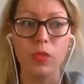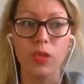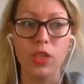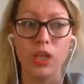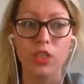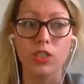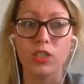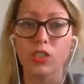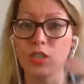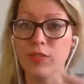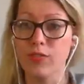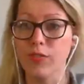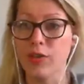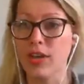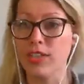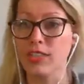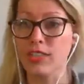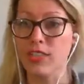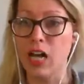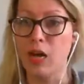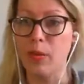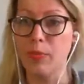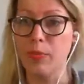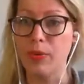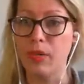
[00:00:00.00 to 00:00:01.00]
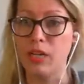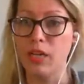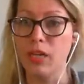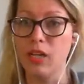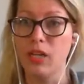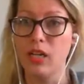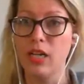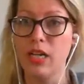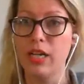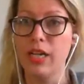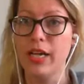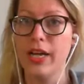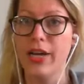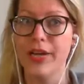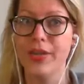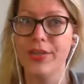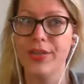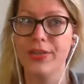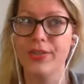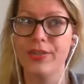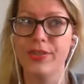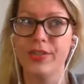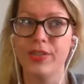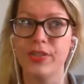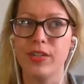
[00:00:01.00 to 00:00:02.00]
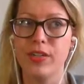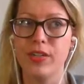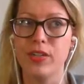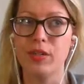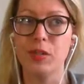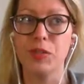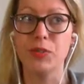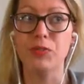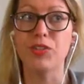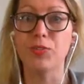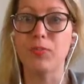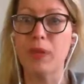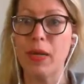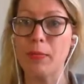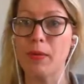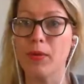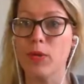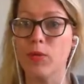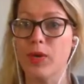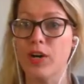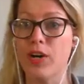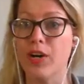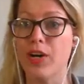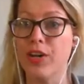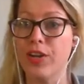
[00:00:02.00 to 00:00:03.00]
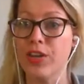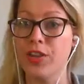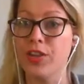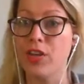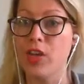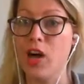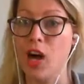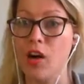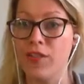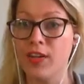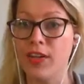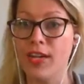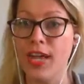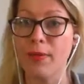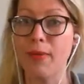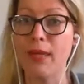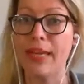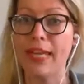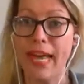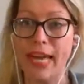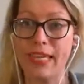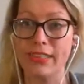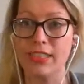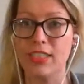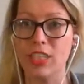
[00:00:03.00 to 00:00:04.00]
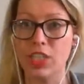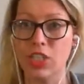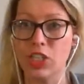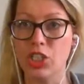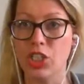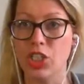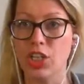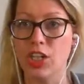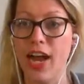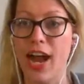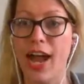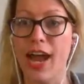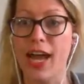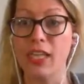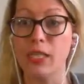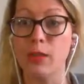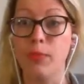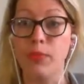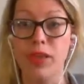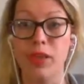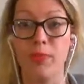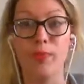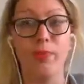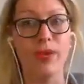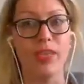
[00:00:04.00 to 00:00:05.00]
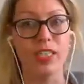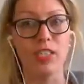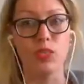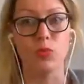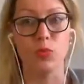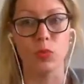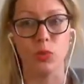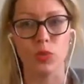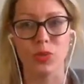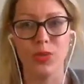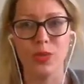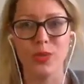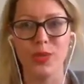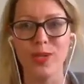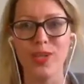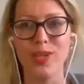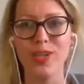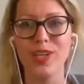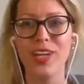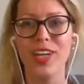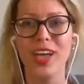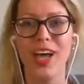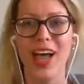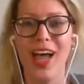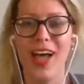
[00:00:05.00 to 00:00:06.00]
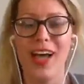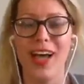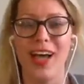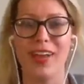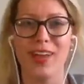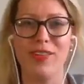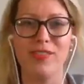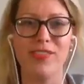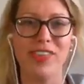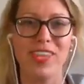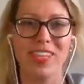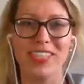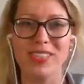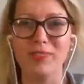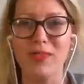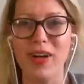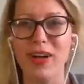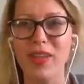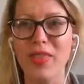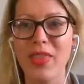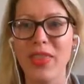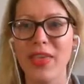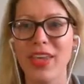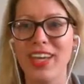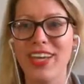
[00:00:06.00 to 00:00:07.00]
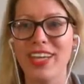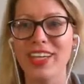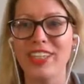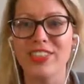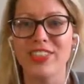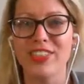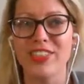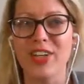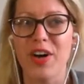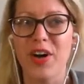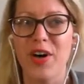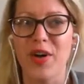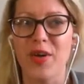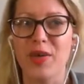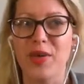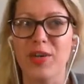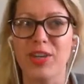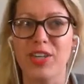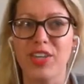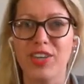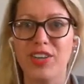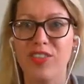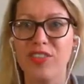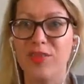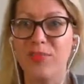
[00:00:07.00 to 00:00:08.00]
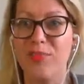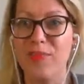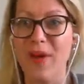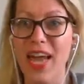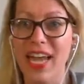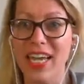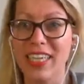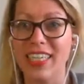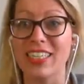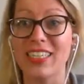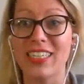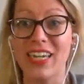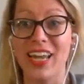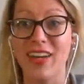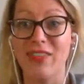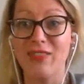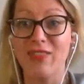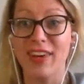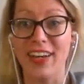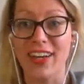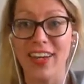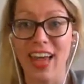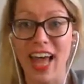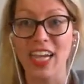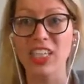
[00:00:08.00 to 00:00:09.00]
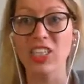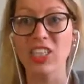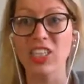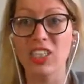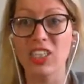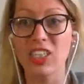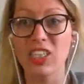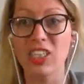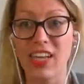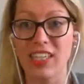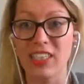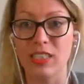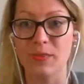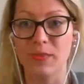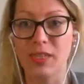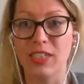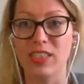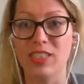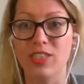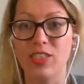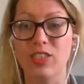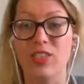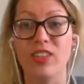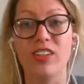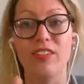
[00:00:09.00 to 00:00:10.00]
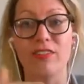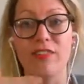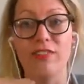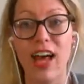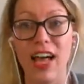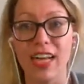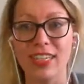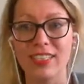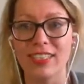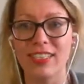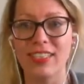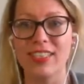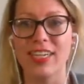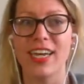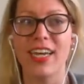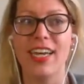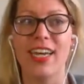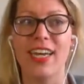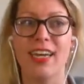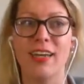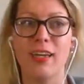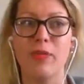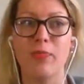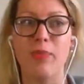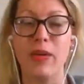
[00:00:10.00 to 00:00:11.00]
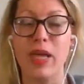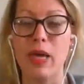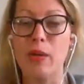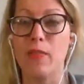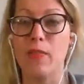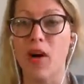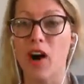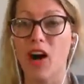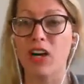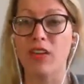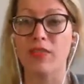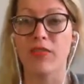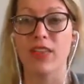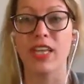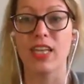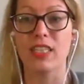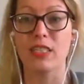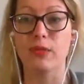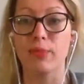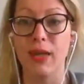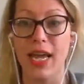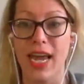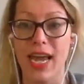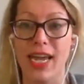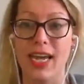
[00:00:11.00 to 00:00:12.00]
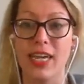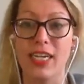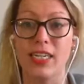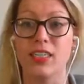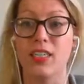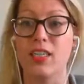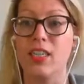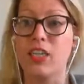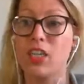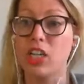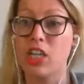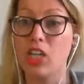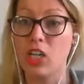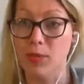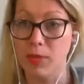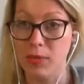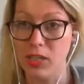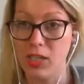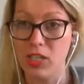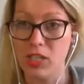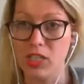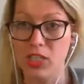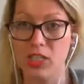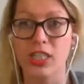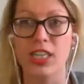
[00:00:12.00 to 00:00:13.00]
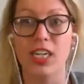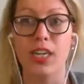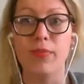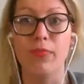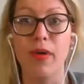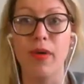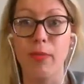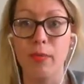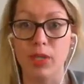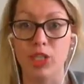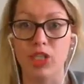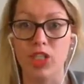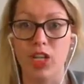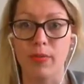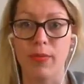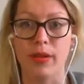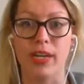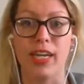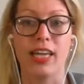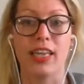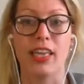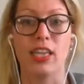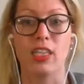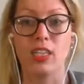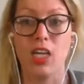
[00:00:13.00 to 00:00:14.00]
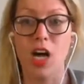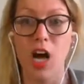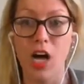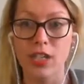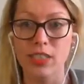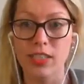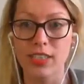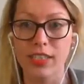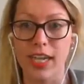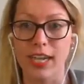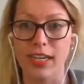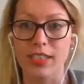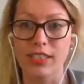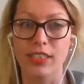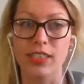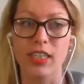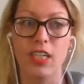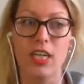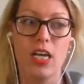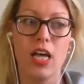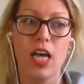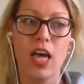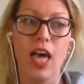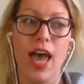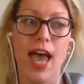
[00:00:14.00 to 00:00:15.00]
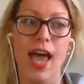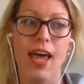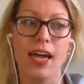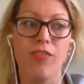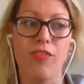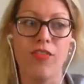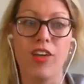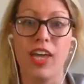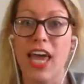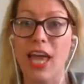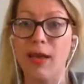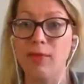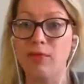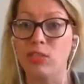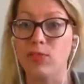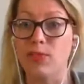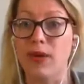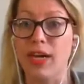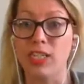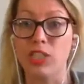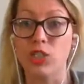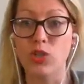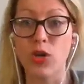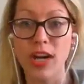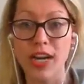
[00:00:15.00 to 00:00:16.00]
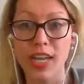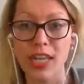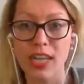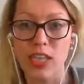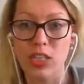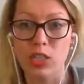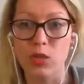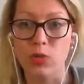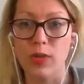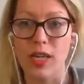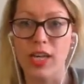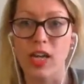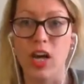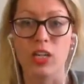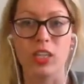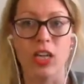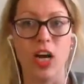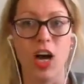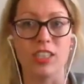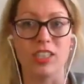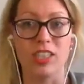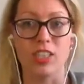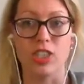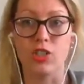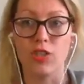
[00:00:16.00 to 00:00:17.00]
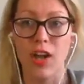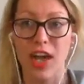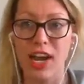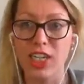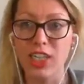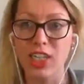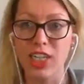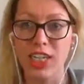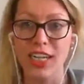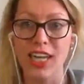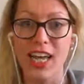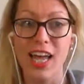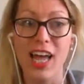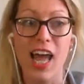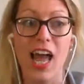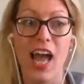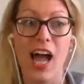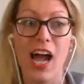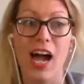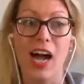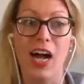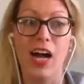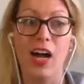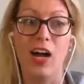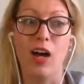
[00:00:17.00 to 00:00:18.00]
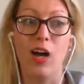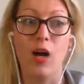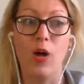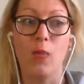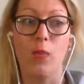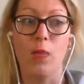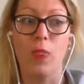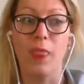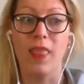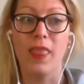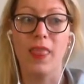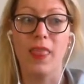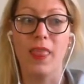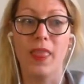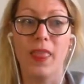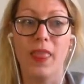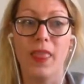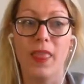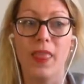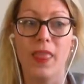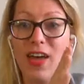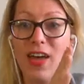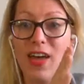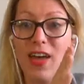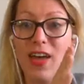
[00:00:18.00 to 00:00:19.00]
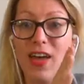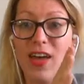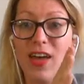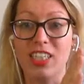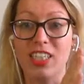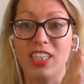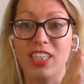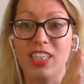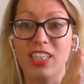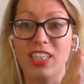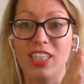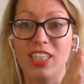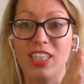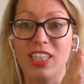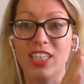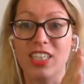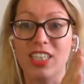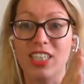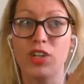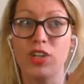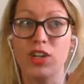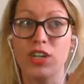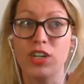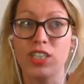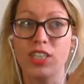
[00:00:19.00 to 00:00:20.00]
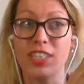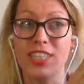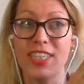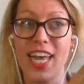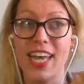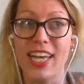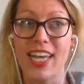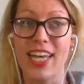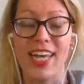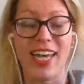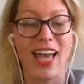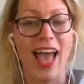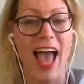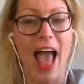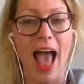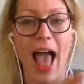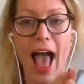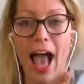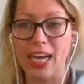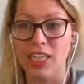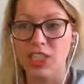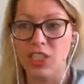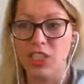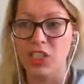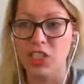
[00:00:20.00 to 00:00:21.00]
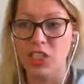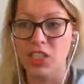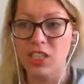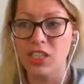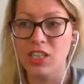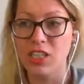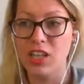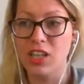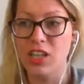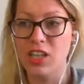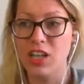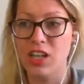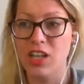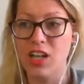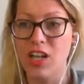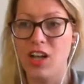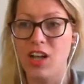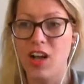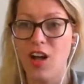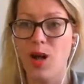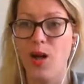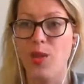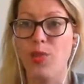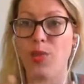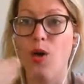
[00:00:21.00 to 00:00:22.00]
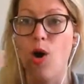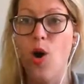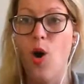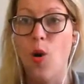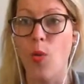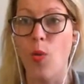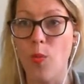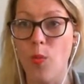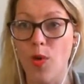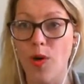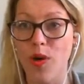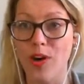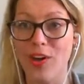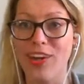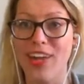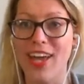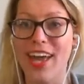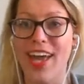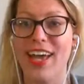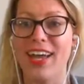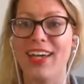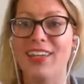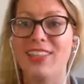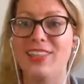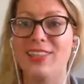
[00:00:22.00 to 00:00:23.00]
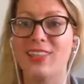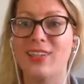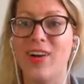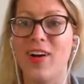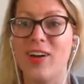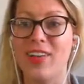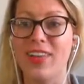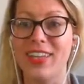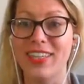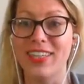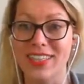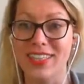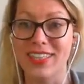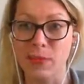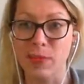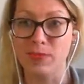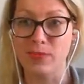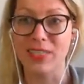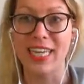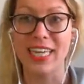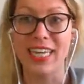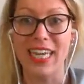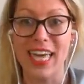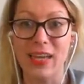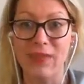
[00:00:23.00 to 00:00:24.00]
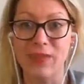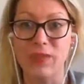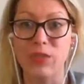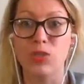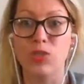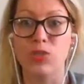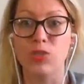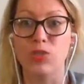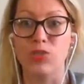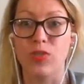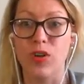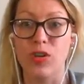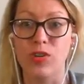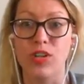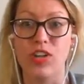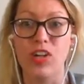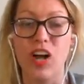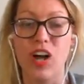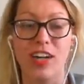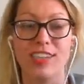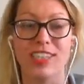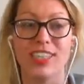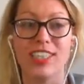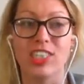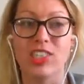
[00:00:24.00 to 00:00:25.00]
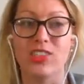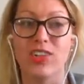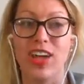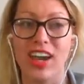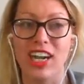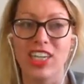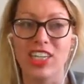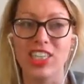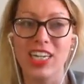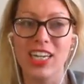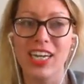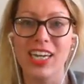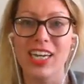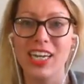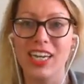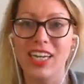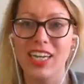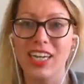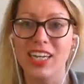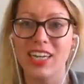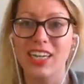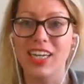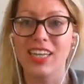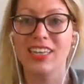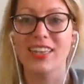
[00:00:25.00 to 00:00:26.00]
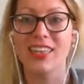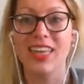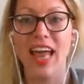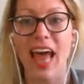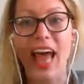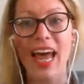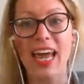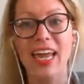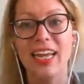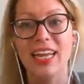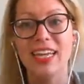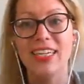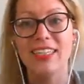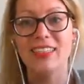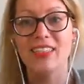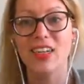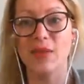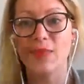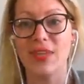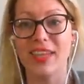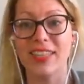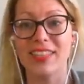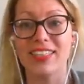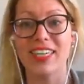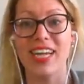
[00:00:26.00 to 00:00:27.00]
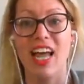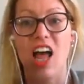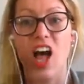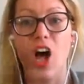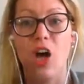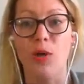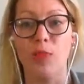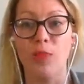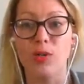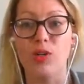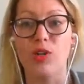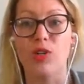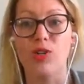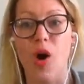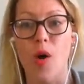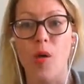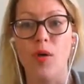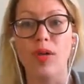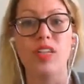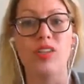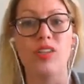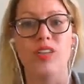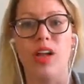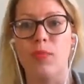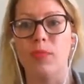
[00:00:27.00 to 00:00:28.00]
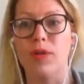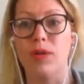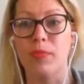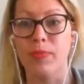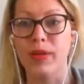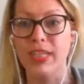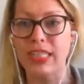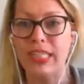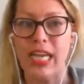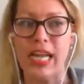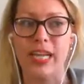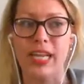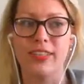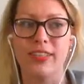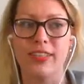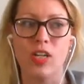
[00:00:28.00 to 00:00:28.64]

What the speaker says: So for example, for people who are in the Covenant, I'm a guest teacher at the Biz Woo School for this month. So you've made a financial investment to invest in being part of this paid community and membership and get this content. And if you came to my training this week on content strategy, and you're taking action on the homework and on the tips I gave you to grow your content strategy, that is something that's going to help you grow and develop your business.